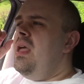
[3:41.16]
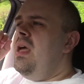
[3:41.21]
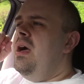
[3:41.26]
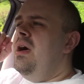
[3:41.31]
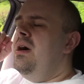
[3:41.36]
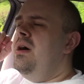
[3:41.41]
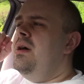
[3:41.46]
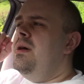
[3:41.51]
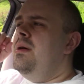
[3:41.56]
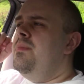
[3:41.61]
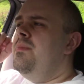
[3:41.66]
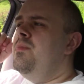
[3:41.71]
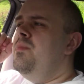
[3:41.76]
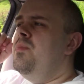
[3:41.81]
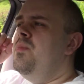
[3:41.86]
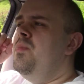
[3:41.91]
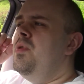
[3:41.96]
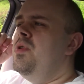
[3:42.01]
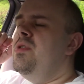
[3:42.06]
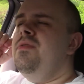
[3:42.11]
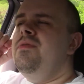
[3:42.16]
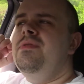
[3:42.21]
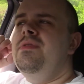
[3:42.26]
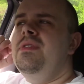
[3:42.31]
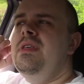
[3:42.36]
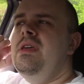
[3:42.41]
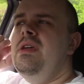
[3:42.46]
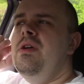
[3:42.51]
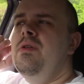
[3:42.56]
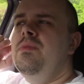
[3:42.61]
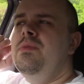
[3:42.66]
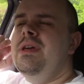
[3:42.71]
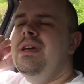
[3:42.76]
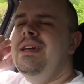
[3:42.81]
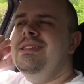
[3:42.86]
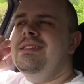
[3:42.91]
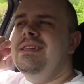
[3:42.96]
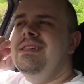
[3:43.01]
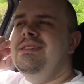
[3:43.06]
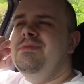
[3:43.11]
One of the
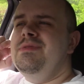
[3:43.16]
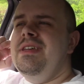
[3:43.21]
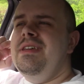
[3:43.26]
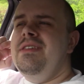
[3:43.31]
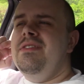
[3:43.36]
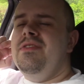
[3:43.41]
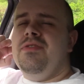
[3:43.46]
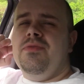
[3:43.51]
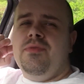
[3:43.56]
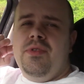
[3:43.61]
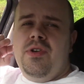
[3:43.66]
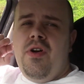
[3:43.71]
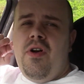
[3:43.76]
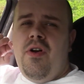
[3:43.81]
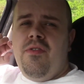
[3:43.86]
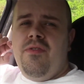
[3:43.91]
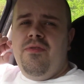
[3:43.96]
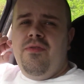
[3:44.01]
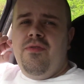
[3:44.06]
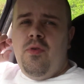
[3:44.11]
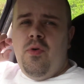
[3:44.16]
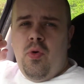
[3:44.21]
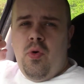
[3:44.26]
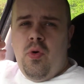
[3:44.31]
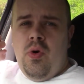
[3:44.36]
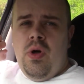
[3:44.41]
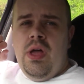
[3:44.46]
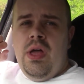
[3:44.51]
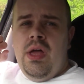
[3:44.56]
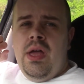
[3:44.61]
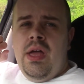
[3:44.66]
updates, it was either 3 or 4,